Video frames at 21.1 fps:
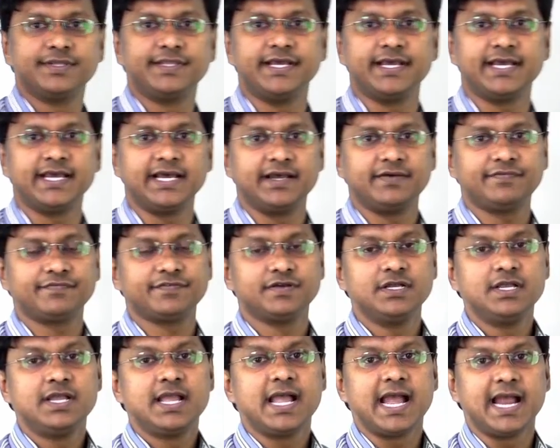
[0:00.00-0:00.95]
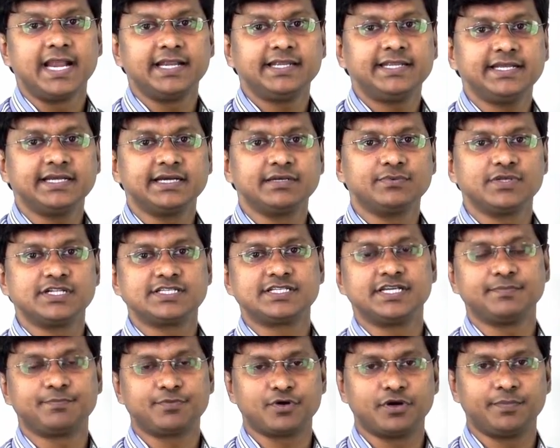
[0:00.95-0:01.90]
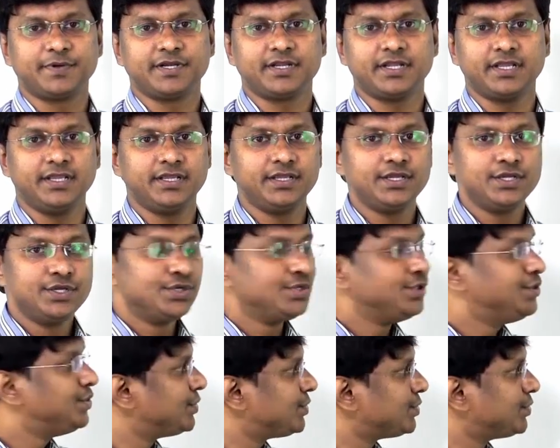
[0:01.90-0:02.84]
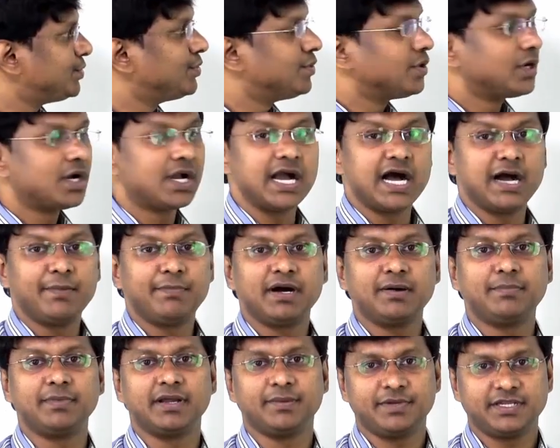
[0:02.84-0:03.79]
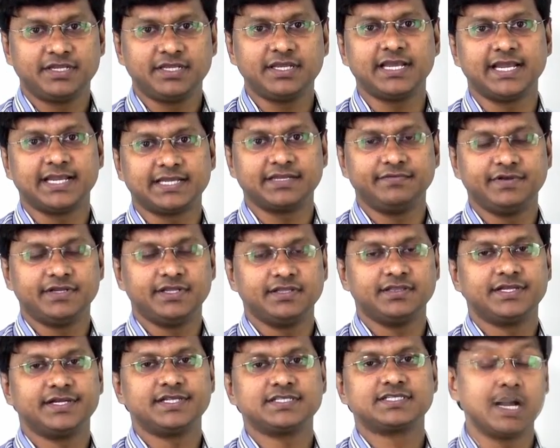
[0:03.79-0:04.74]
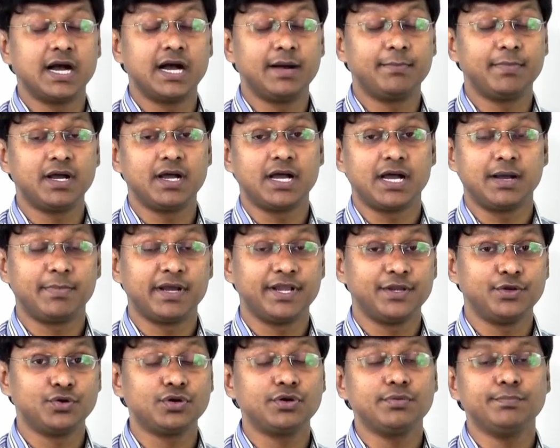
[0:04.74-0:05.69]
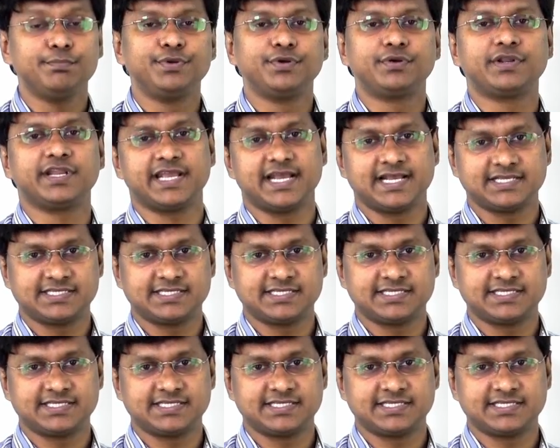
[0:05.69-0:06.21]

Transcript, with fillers: they have anticonvulsant property due to GABA mimetic activity that is gamma amino butyric